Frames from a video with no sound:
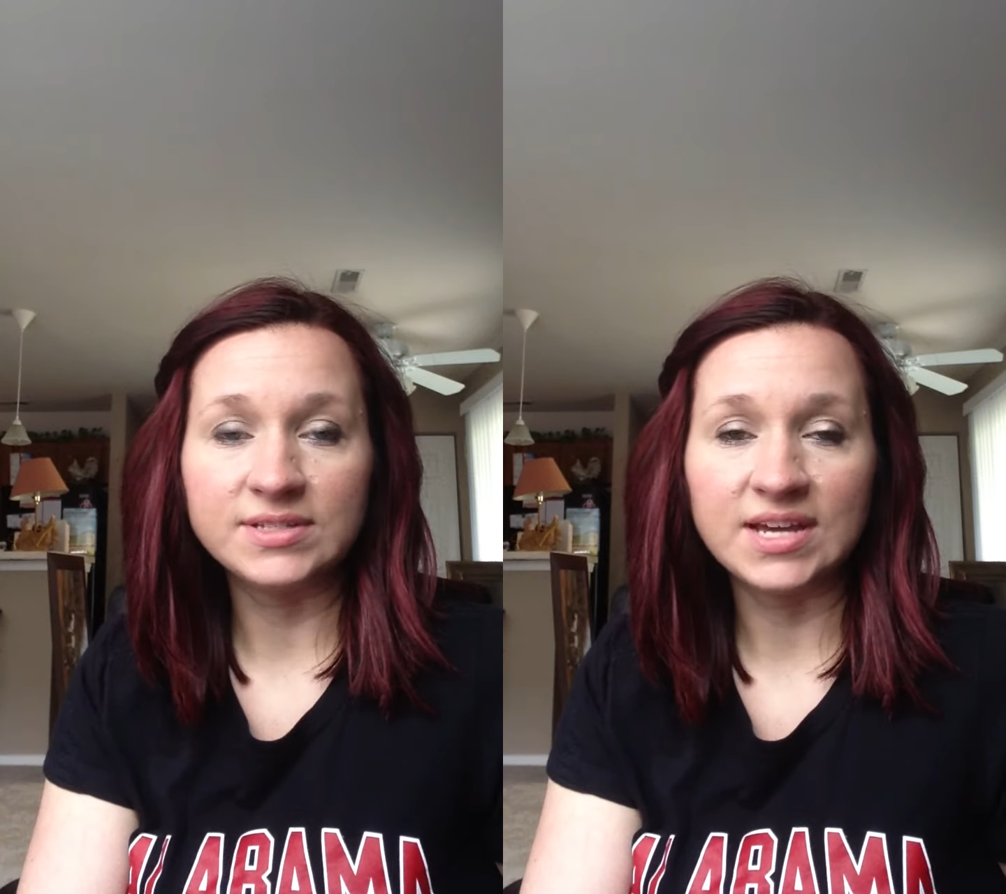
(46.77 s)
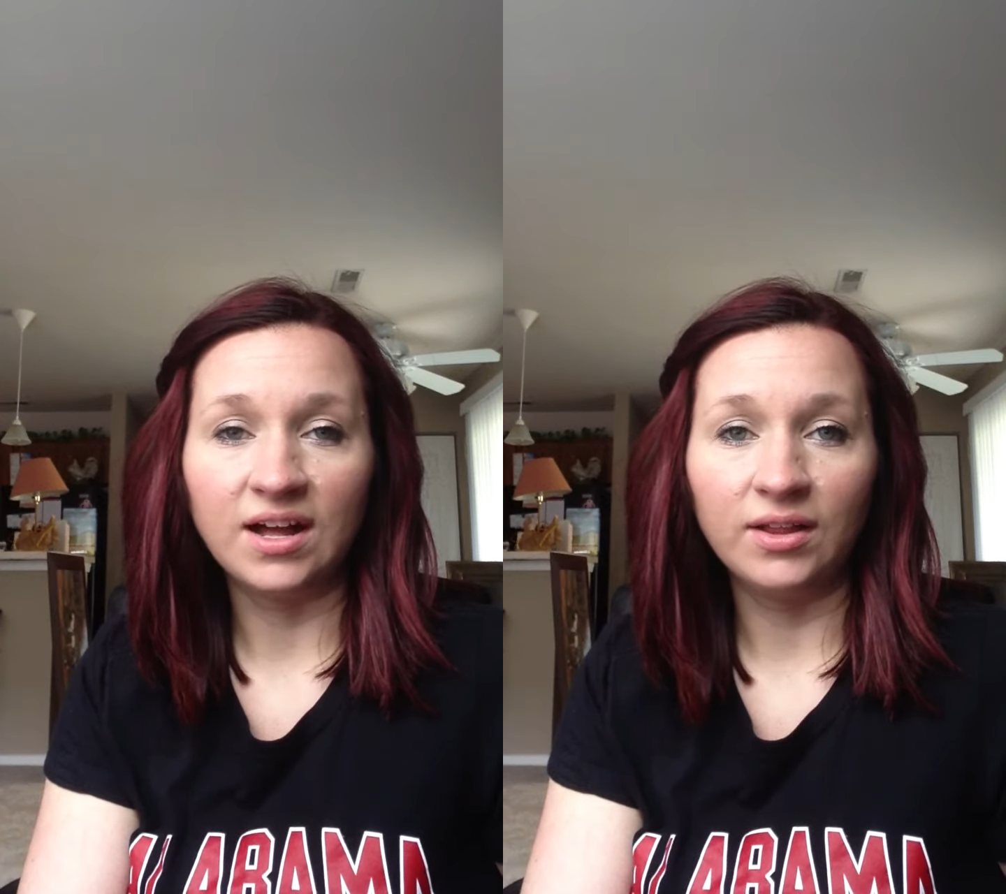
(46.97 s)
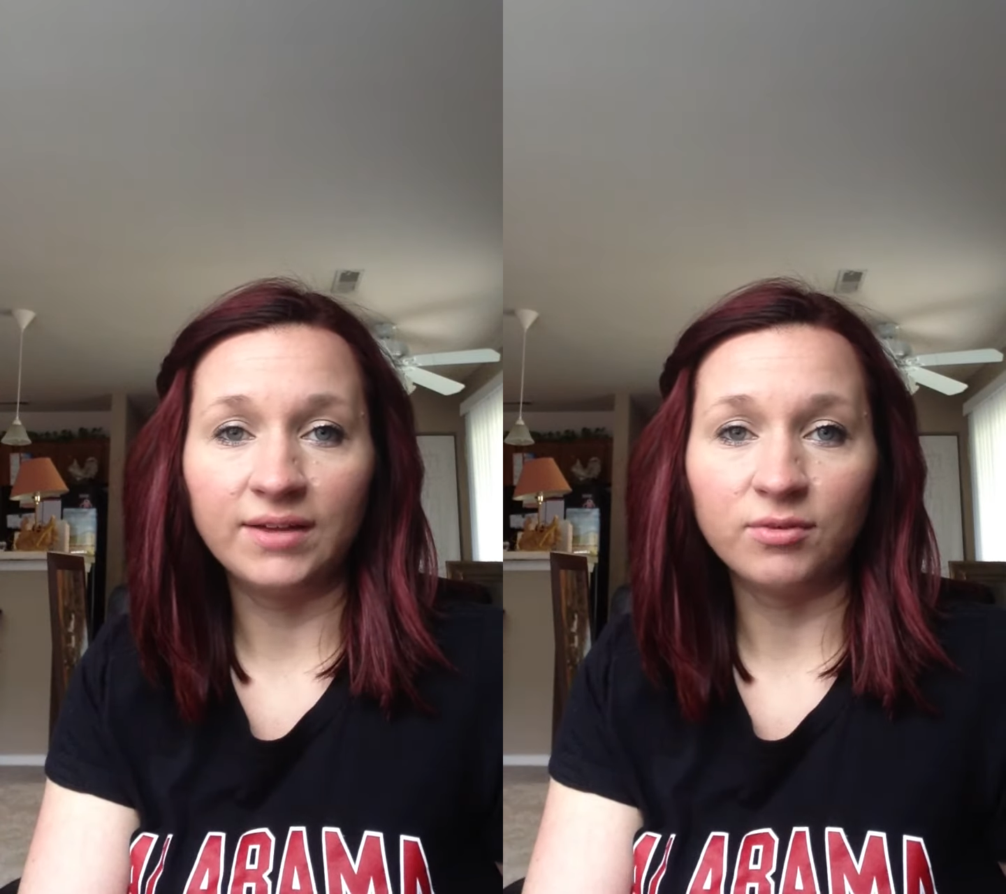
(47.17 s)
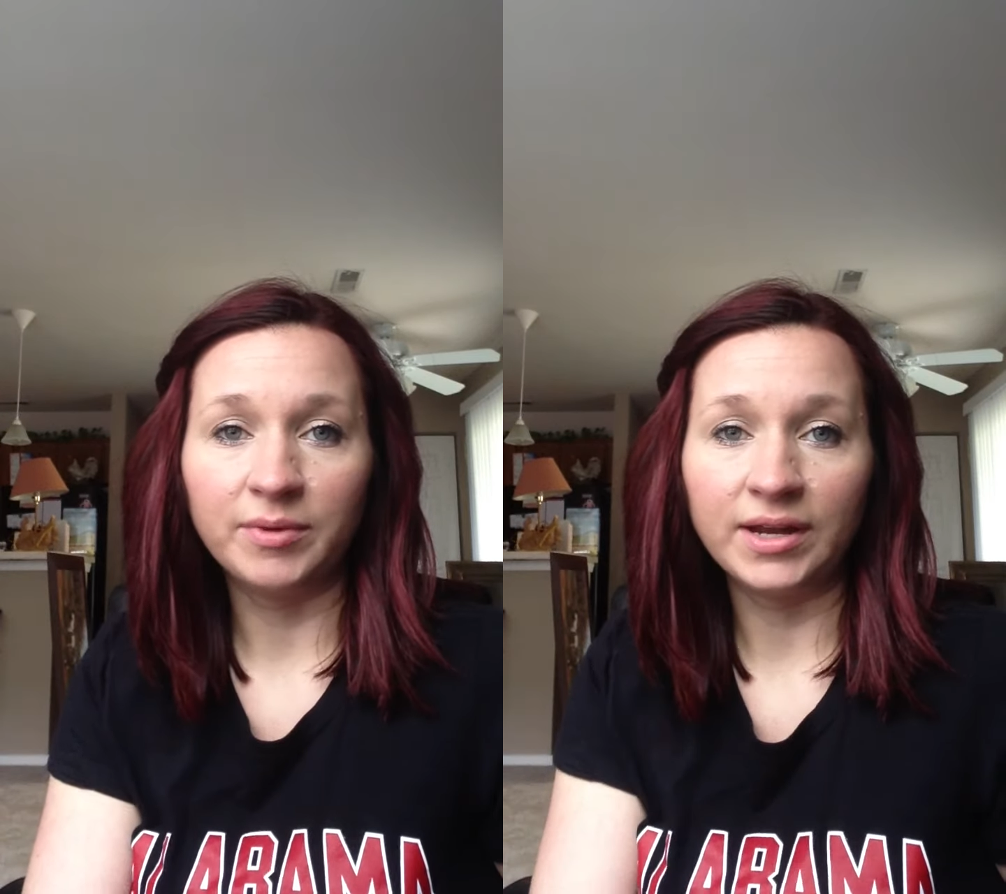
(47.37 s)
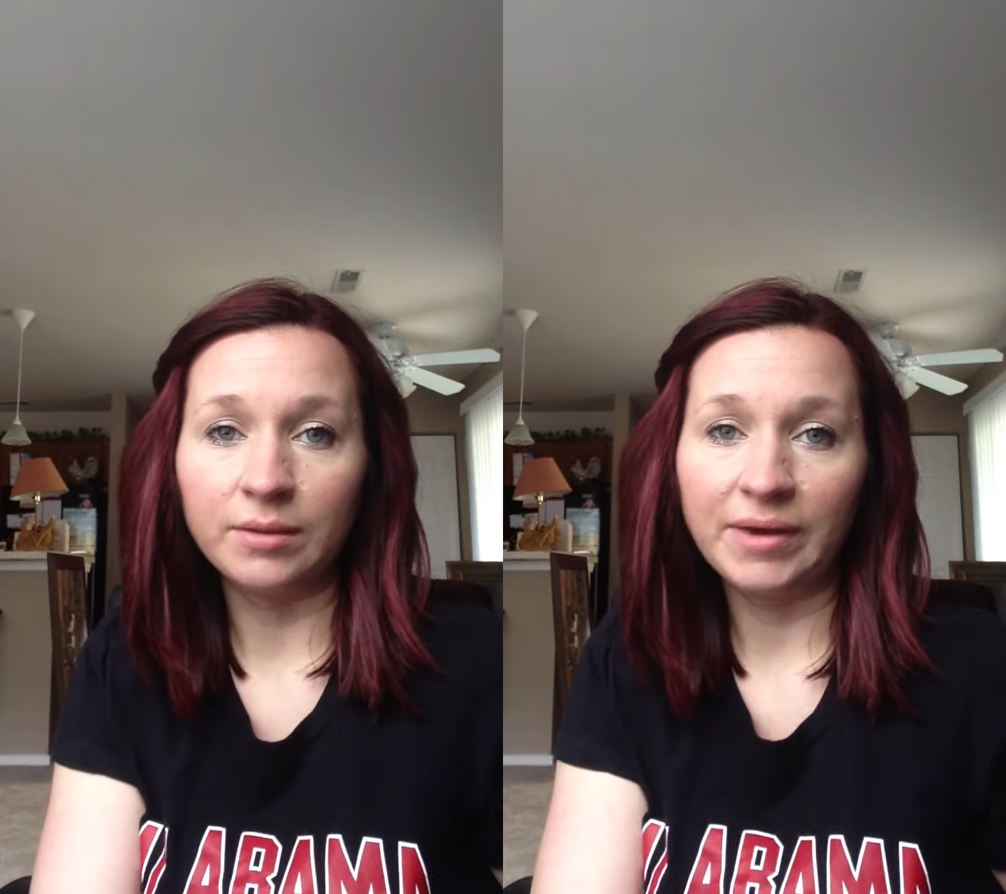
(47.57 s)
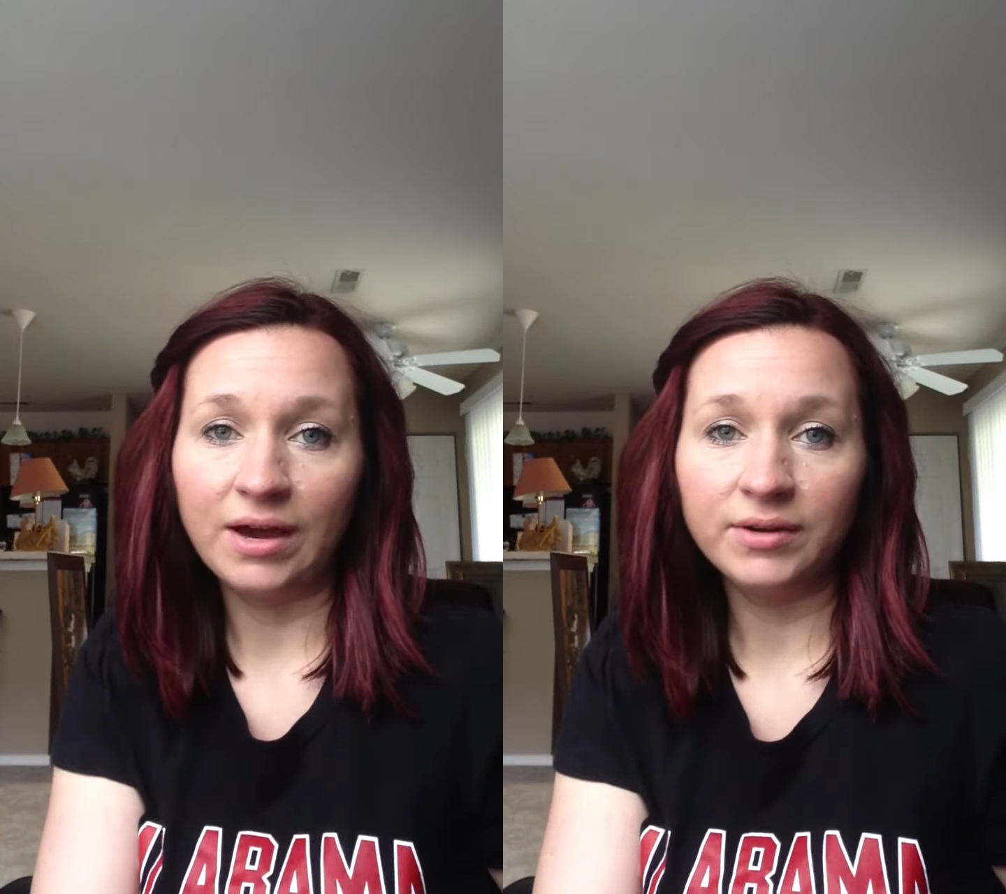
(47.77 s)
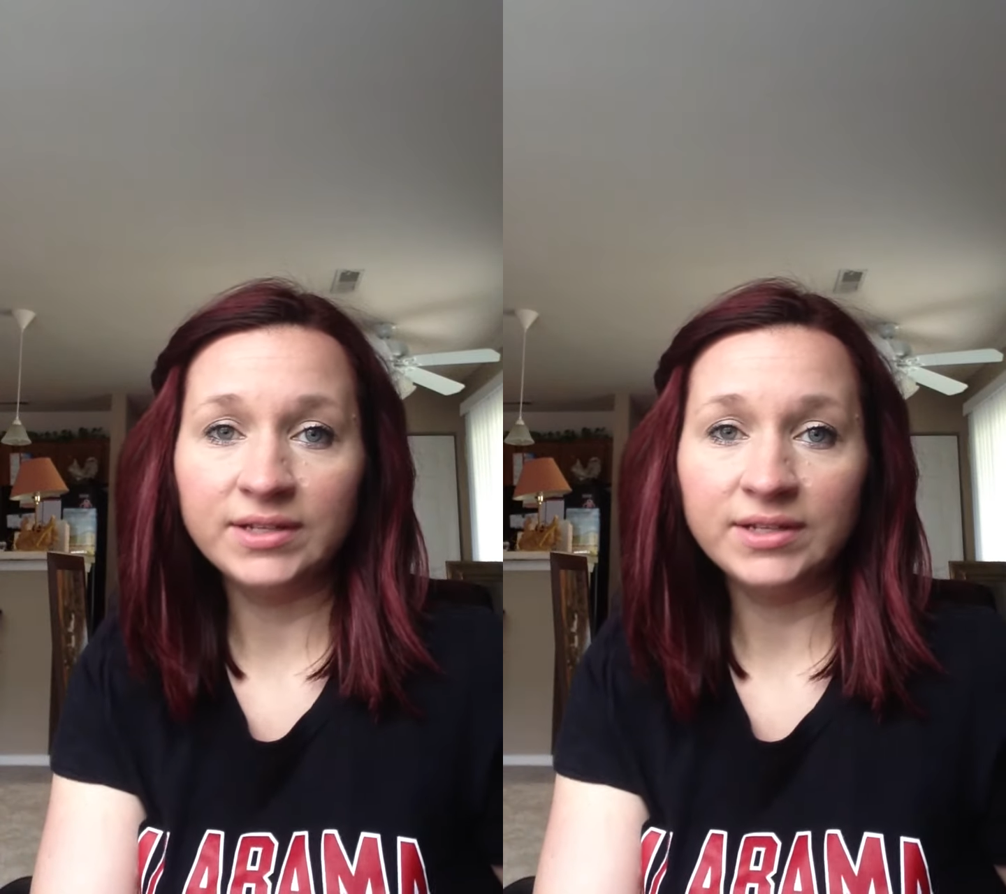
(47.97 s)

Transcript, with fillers: tell everybody about